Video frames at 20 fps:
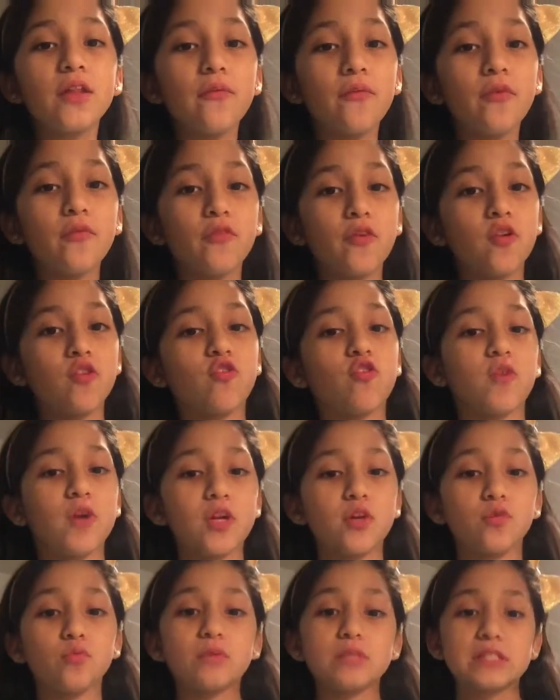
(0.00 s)
in the
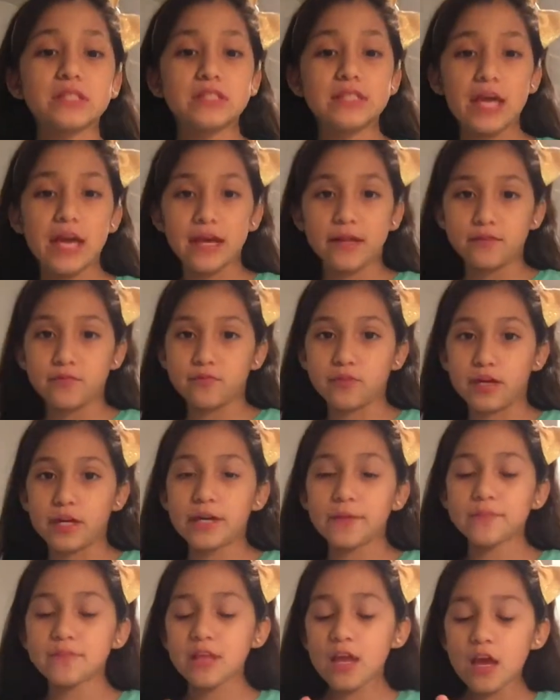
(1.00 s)
refrigerator was 10,
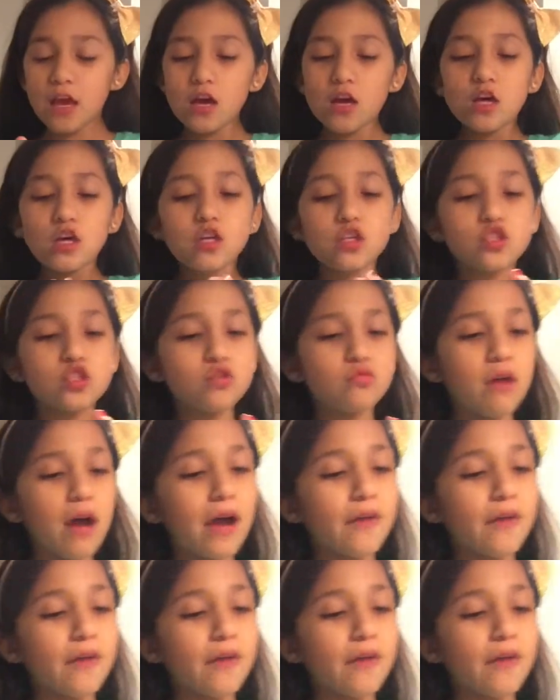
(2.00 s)
right? So